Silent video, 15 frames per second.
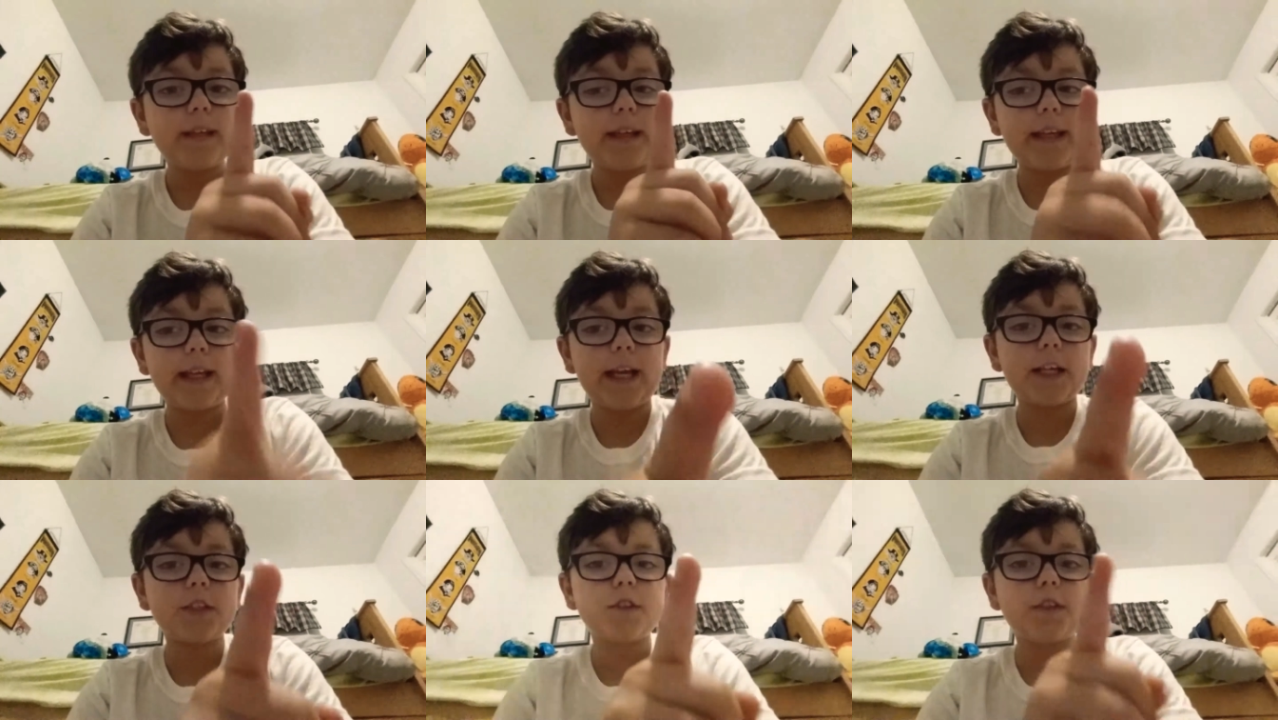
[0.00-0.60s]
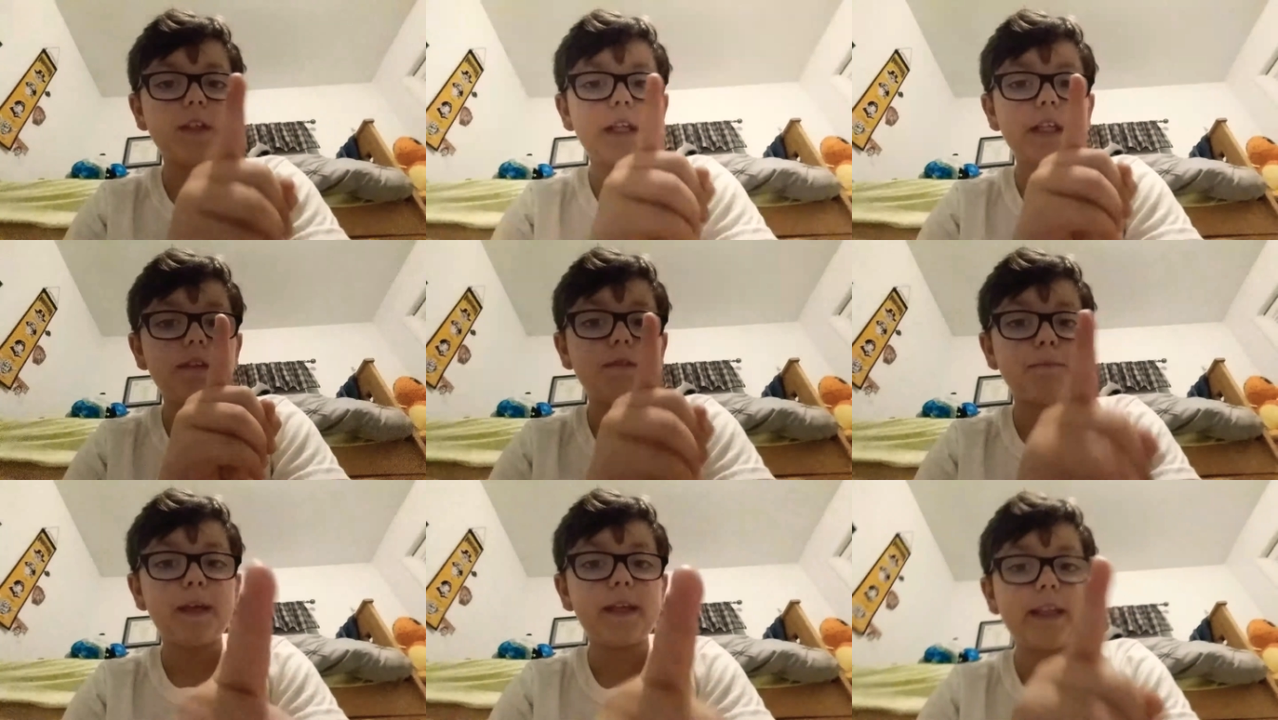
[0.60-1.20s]
actually is
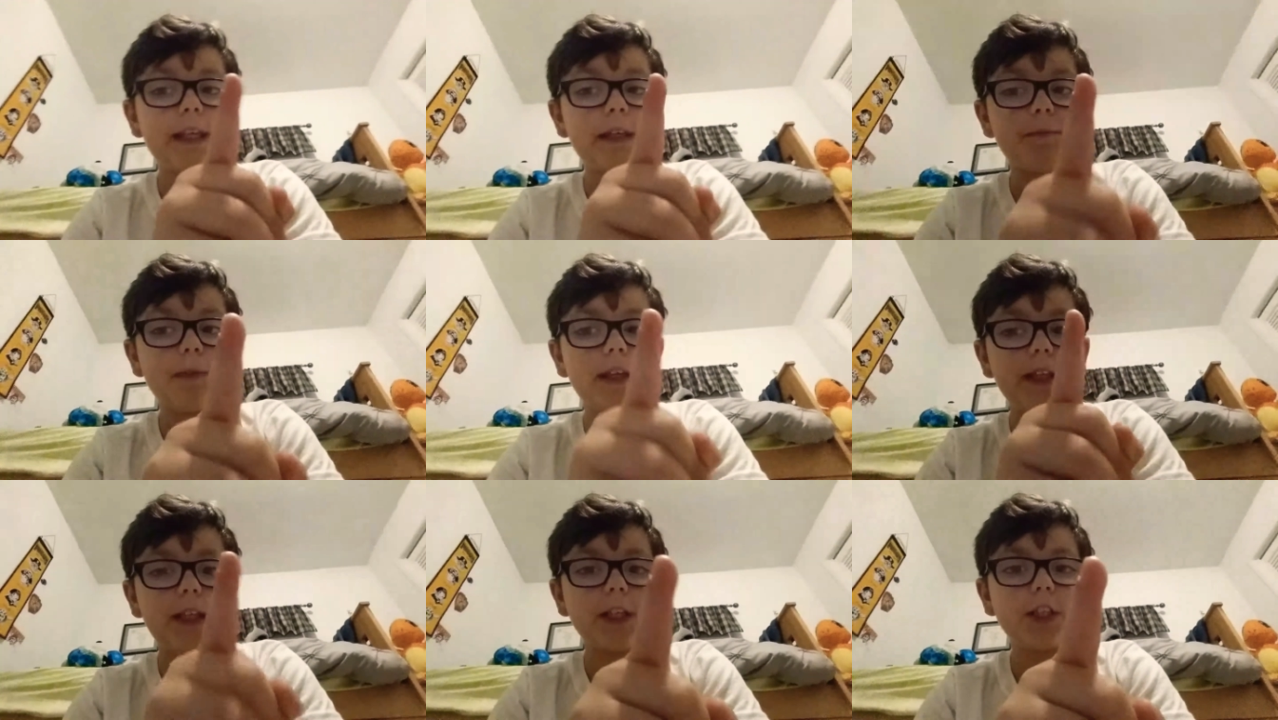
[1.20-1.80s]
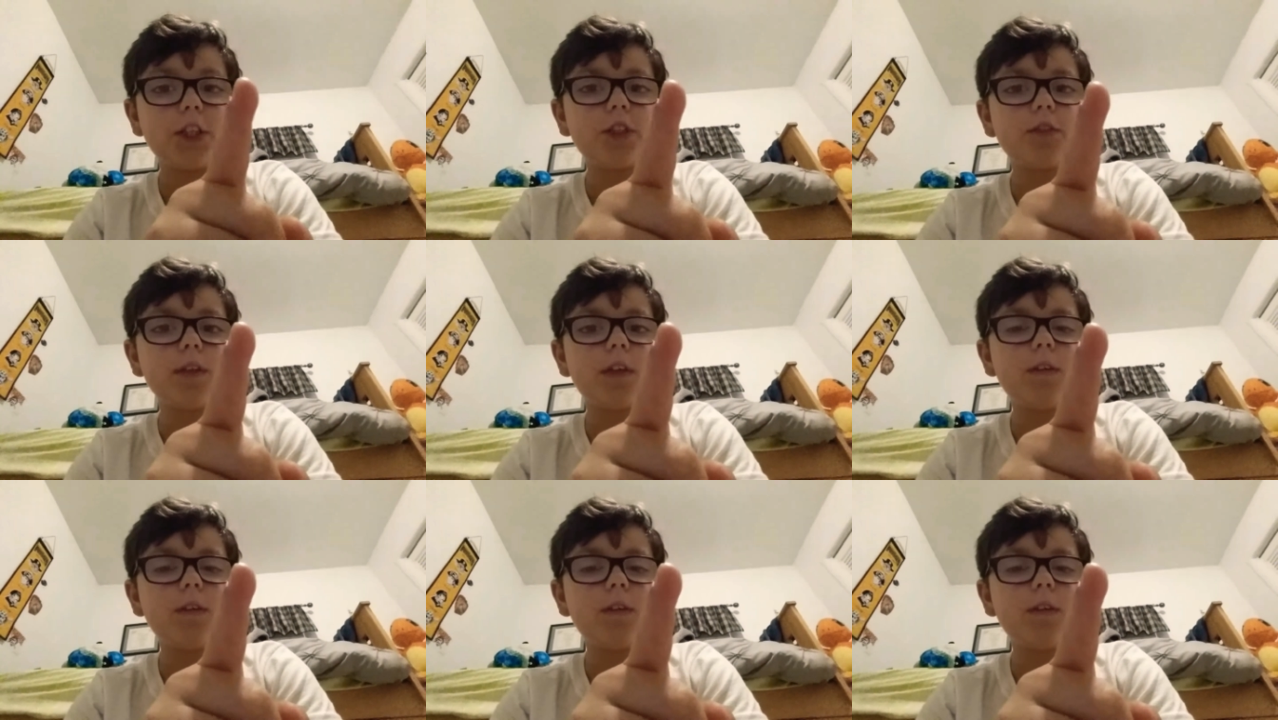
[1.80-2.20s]
making me an intro,